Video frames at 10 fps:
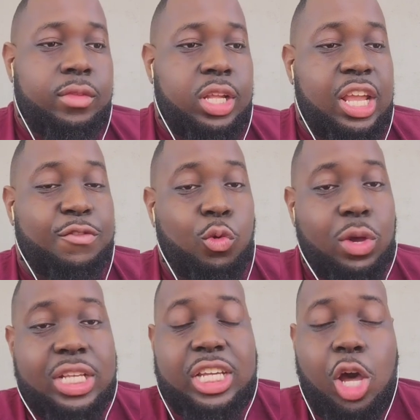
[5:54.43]
If you
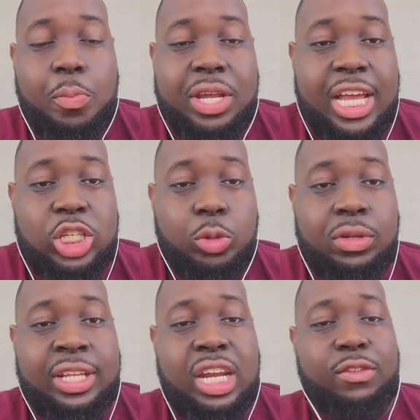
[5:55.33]
want to tell me that you believe
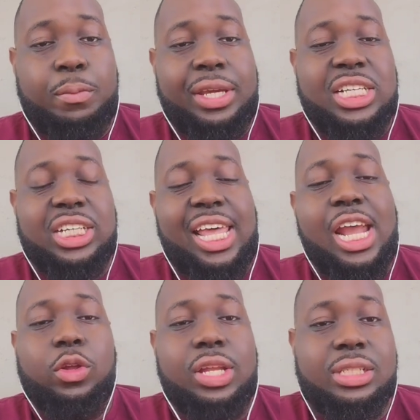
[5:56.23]
the NFLPA should have
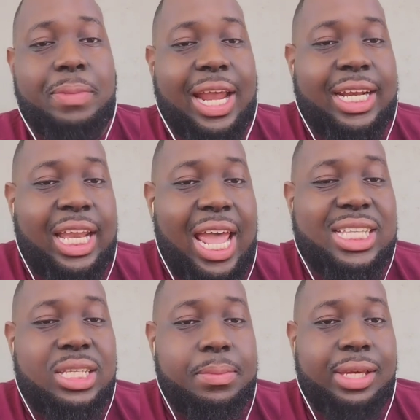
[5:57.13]
handled this back in the
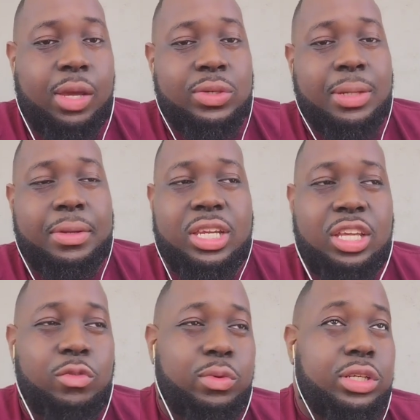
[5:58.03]
last CBA, which I
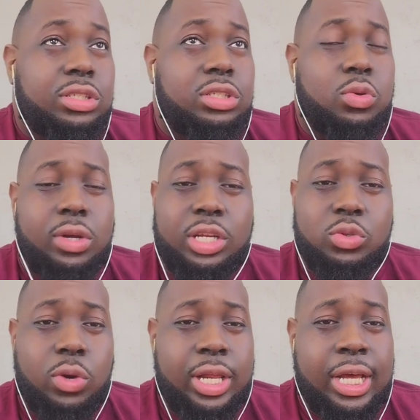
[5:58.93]
believe was
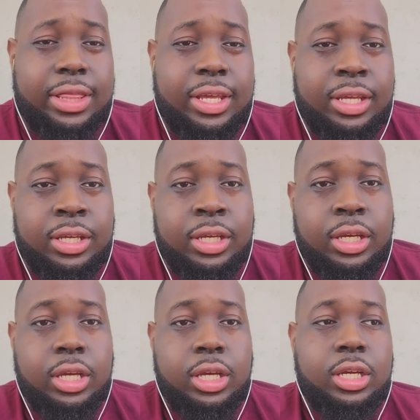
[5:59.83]
2020, I think
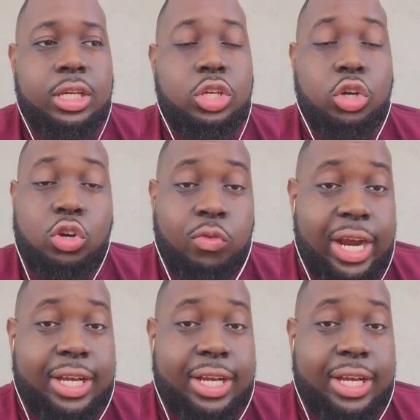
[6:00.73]
you're correct.